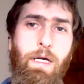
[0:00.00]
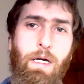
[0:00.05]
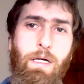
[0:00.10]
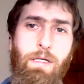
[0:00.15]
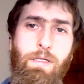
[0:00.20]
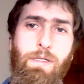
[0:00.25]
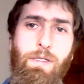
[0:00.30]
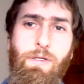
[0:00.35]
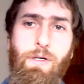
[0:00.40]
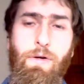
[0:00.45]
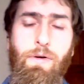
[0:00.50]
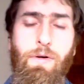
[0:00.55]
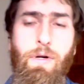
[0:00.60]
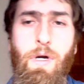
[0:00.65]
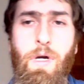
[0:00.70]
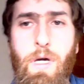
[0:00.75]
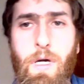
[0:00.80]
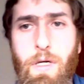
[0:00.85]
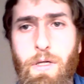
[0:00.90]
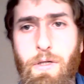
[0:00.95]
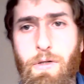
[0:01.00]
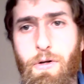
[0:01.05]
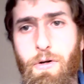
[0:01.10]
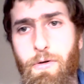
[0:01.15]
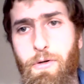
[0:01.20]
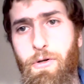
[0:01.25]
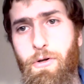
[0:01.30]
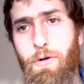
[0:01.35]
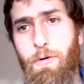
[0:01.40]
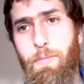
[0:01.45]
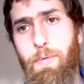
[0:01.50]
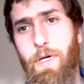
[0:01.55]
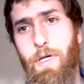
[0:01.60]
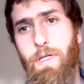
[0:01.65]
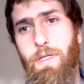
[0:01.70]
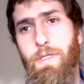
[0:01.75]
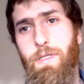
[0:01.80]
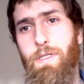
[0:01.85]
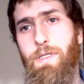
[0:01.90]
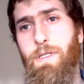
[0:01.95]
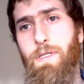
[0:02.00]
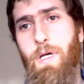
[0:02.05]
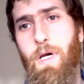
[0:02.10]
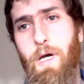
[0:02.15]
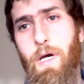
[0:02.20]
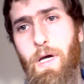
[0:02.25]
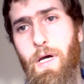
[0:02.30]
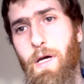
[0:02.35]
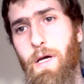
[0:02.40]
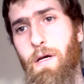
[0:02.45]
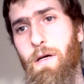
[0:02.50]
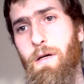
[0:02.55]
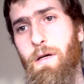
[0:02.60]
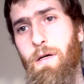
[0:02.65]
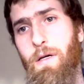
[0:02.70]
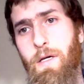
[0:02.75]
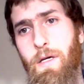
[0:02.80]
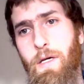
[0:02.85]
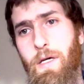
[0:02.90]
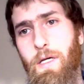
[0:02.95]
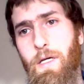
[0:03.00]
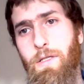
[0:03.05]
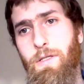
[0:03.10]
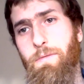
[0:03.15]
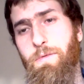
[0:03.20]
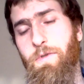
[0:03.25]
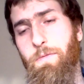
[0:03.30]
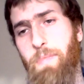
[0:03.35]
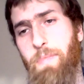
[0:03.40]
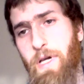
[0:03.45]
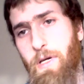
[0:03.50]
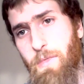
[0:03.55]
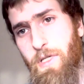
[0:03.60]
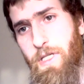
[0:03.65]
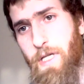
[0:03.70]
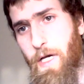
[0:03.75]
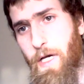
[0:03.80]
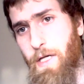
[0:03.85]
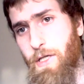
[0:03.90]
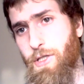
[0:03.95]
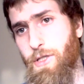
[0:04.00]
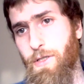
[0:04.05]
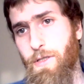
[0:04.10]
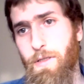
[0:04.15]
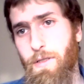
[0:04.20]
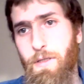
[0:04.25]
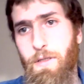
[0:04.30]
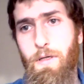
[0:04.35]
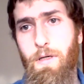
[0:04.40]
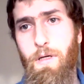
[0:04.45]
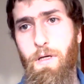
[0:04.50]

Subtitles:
So Europeans, in terms of pigmentation,